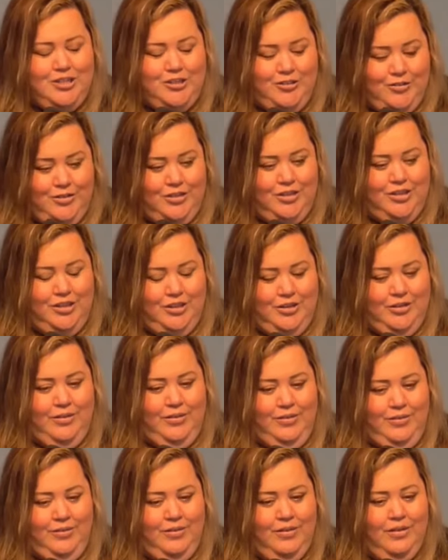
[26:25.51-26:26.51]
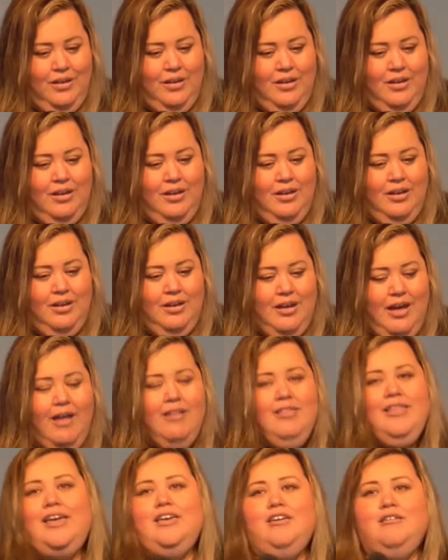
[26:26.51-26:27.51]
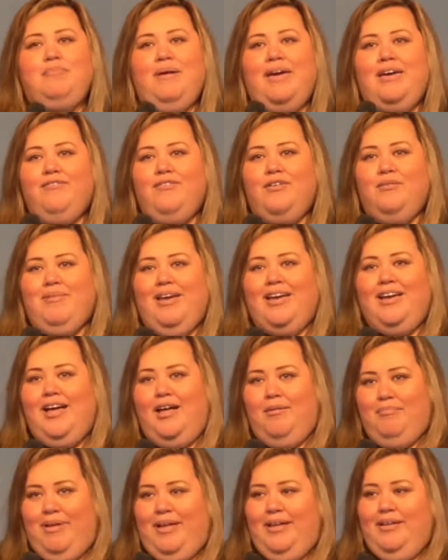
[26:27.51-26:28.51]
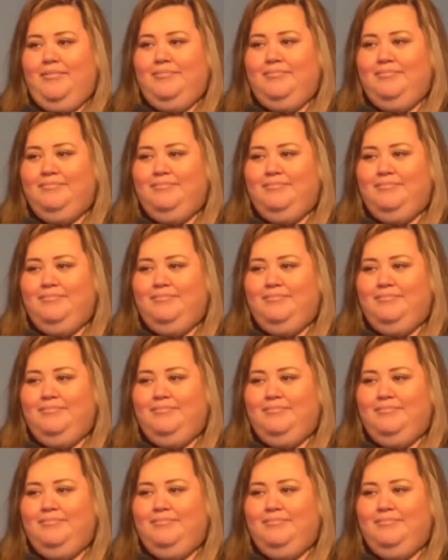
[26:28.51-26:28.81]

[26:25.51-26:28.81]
to you, I'll let you pay for my cuppa.